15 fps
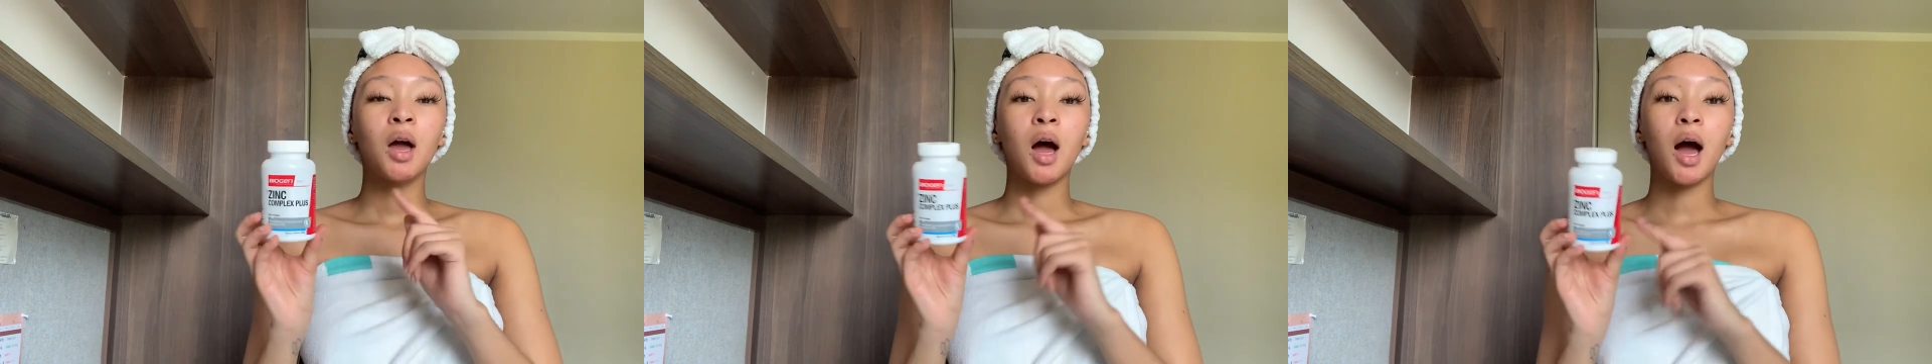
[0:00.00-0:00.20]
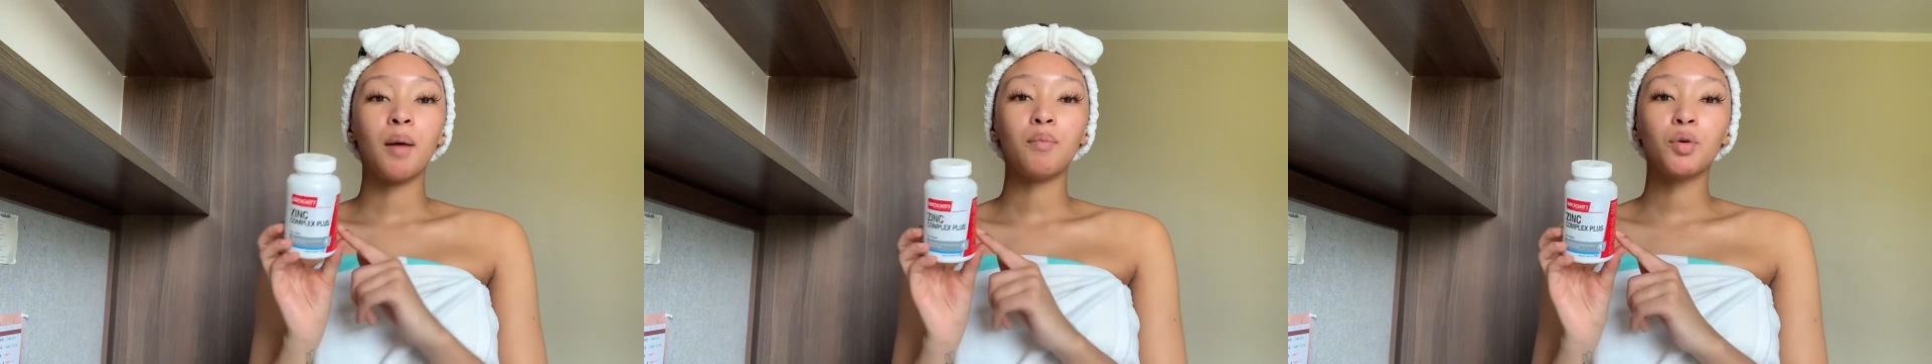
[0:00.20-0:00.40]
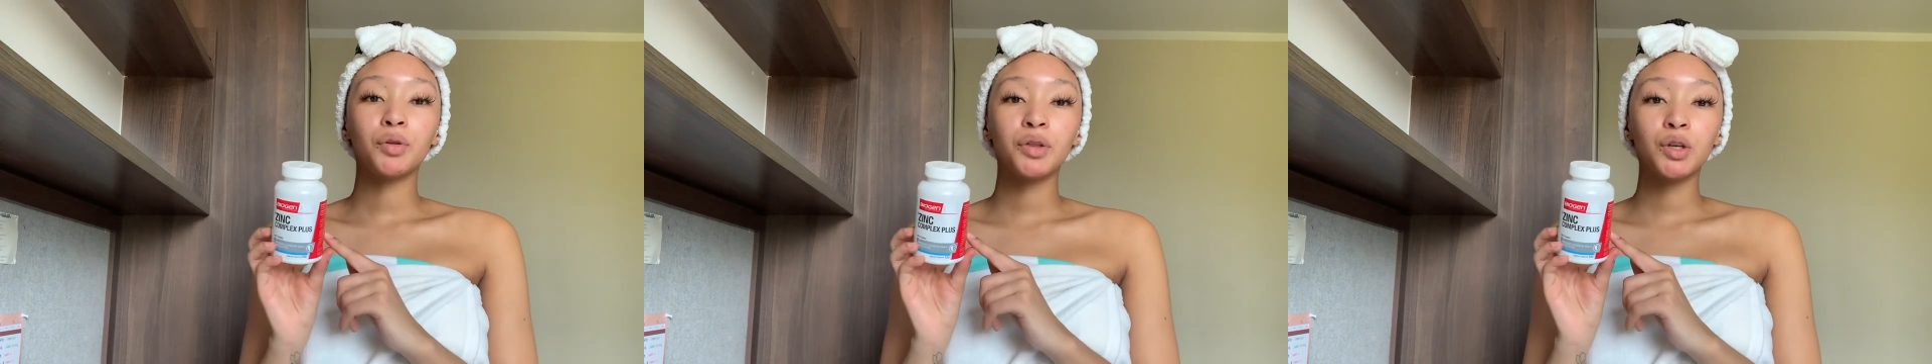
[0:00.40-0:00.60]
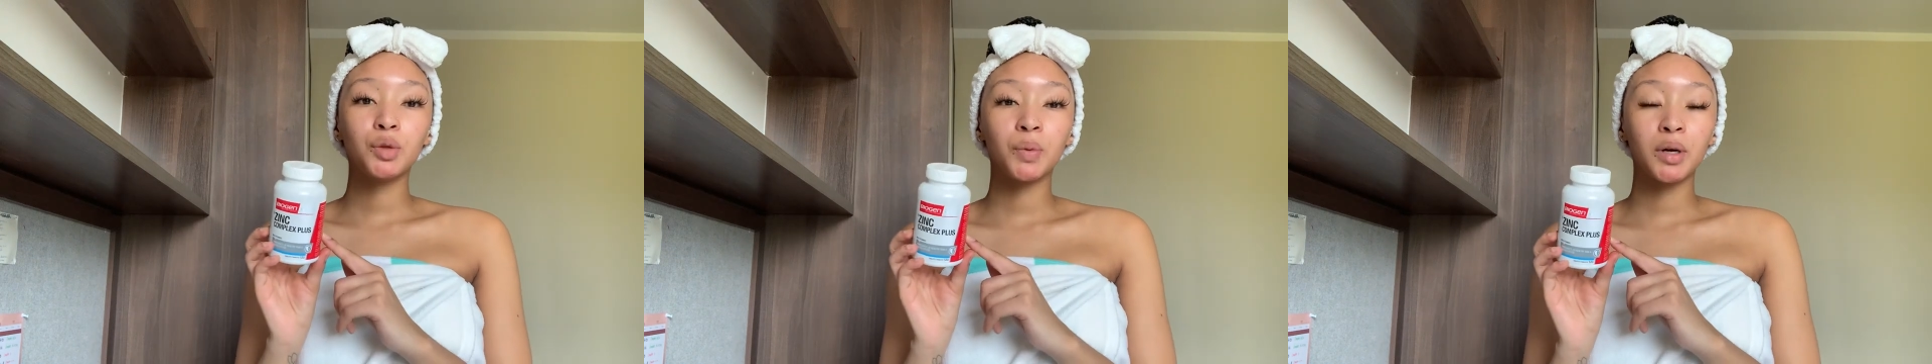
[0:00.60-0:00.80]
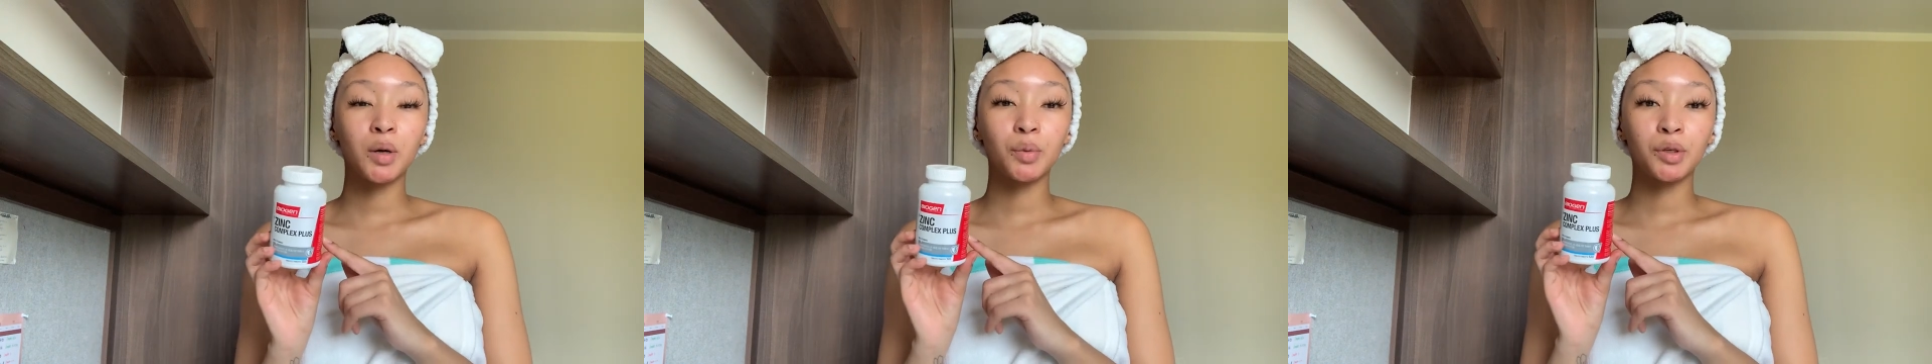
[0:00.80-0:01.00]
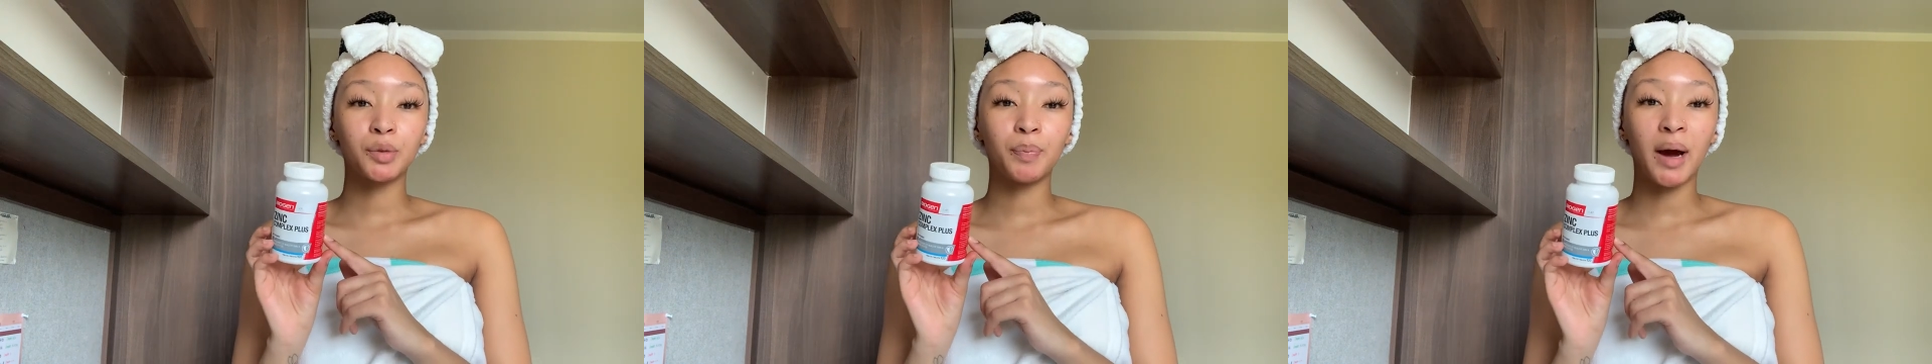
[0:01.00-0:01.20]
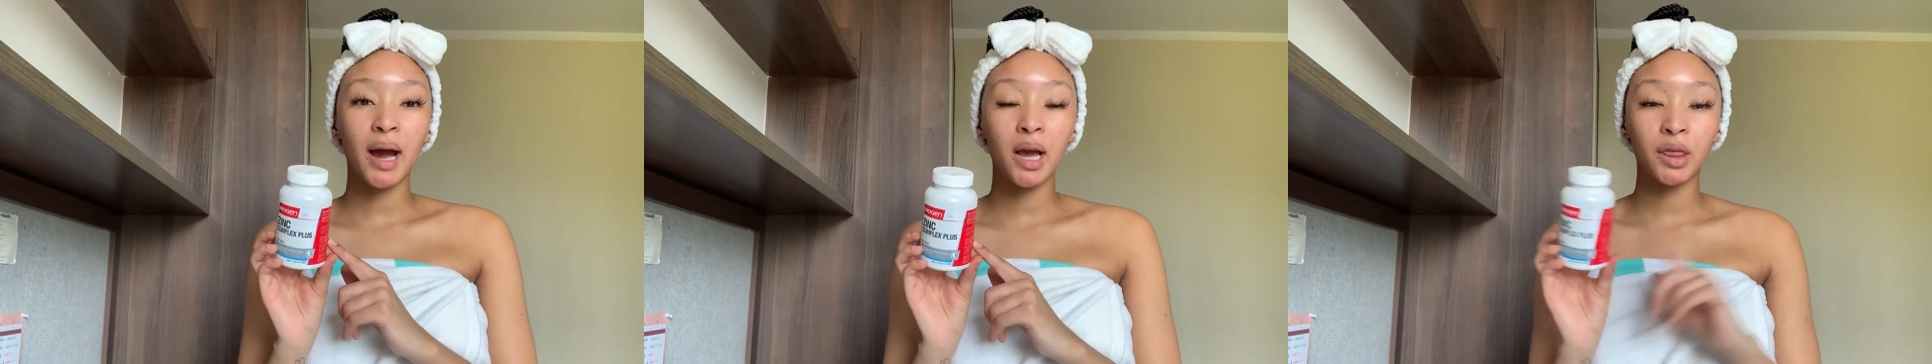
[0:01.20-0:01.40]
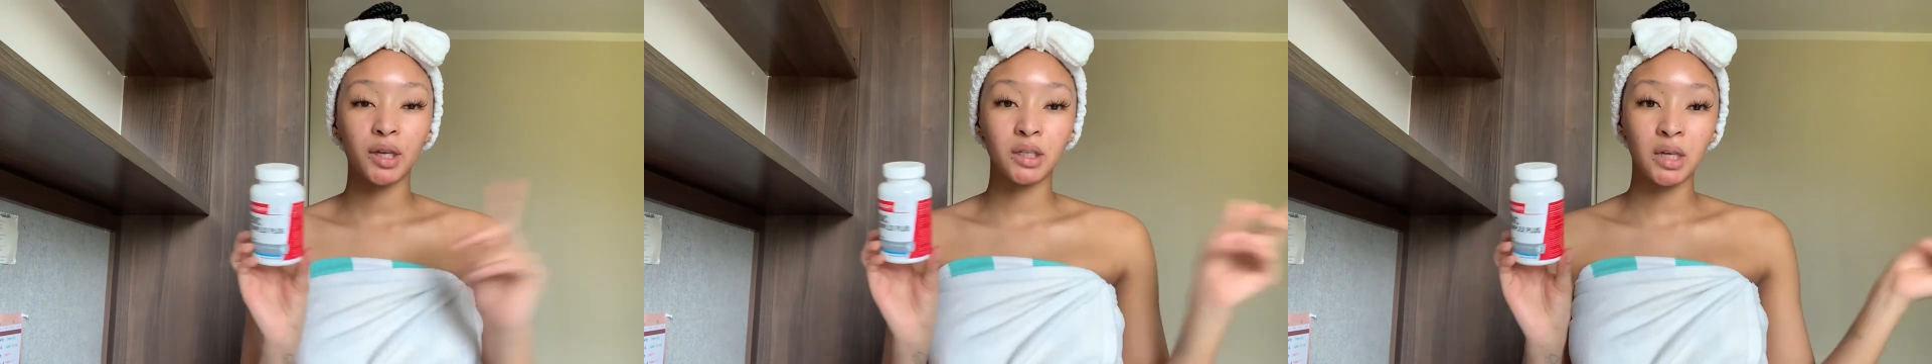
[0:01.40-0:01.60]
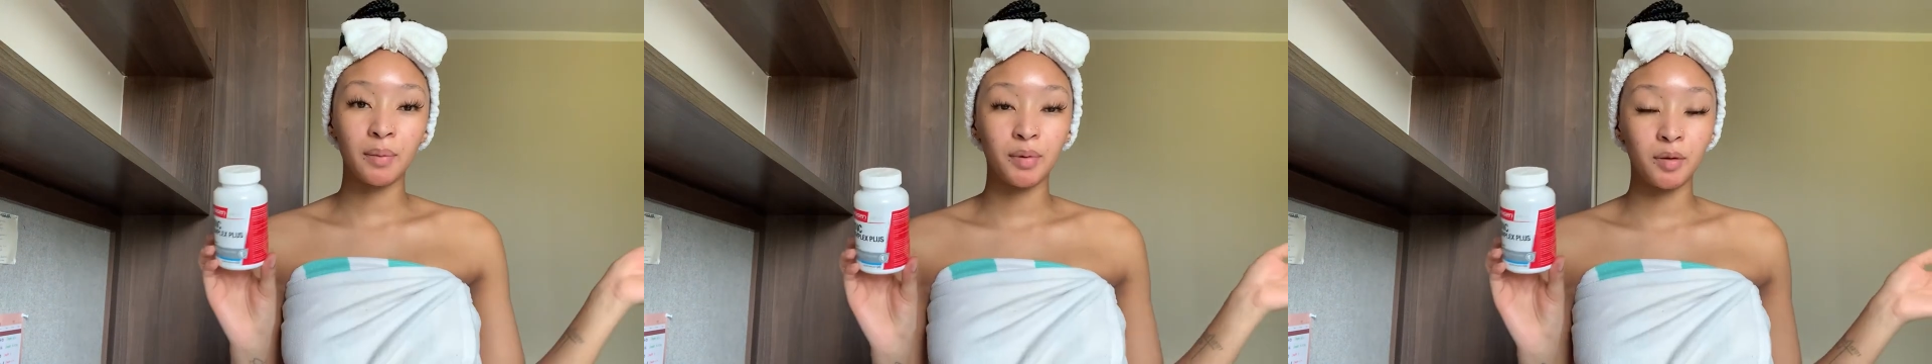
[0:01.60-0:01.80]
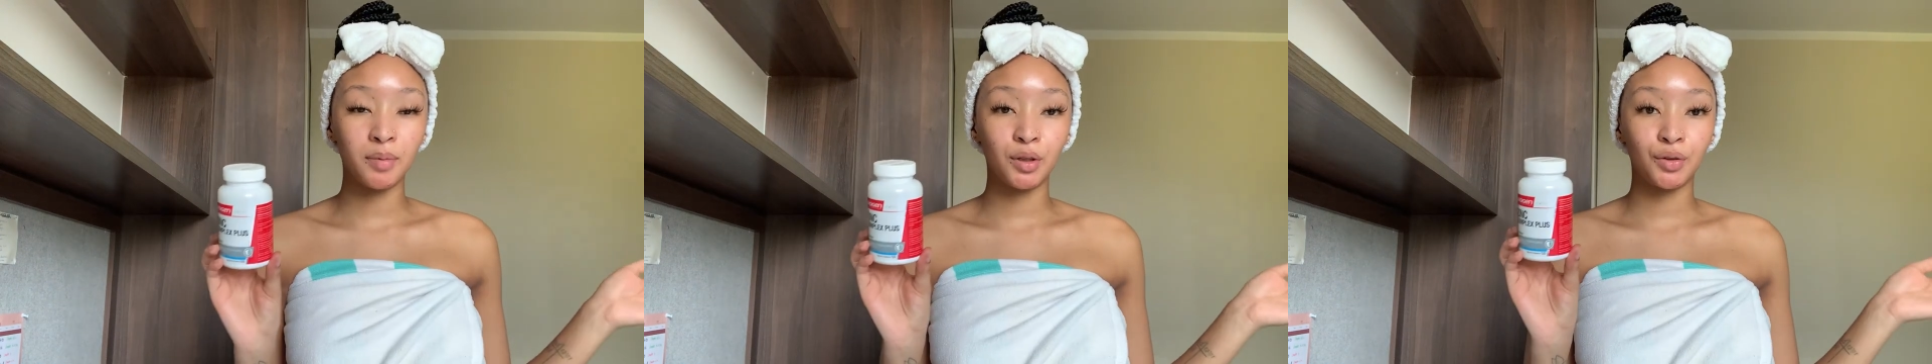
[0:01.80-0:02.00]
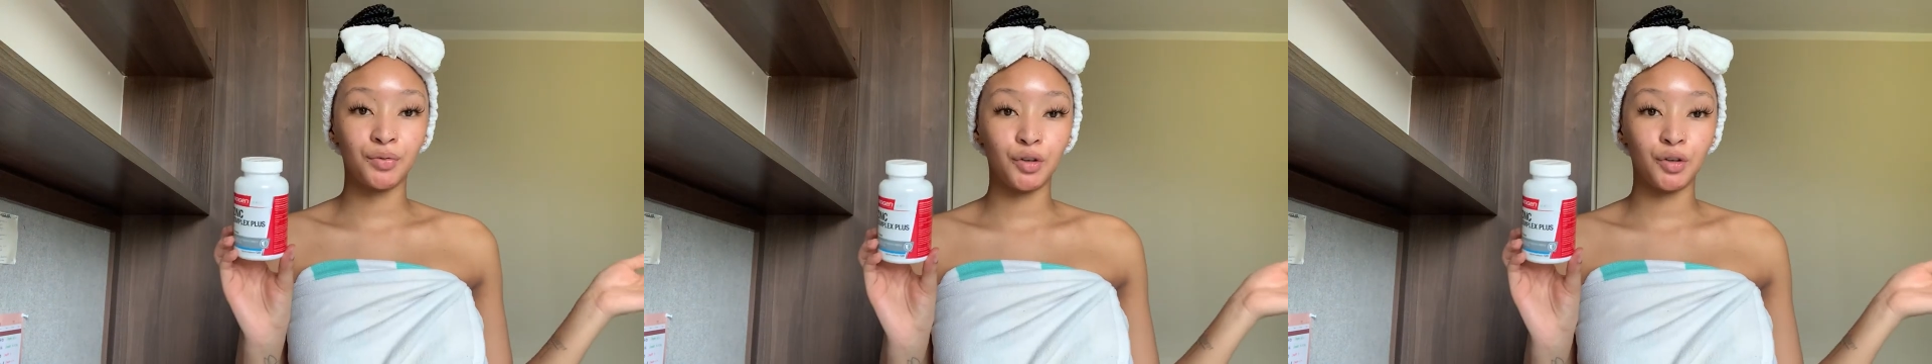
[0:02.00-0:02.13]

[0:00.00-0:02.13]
I bought these when I was buying the supplements